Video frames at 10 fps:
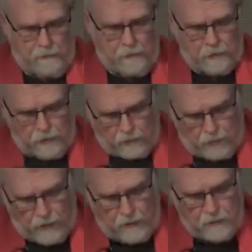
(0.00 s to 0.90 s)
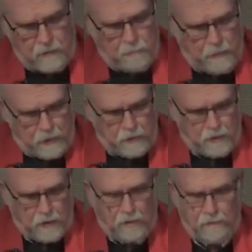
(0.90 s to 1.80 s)
that the greatest
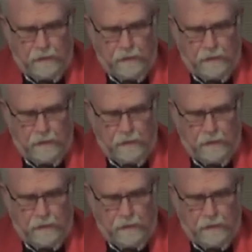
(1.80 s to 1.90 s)
measure of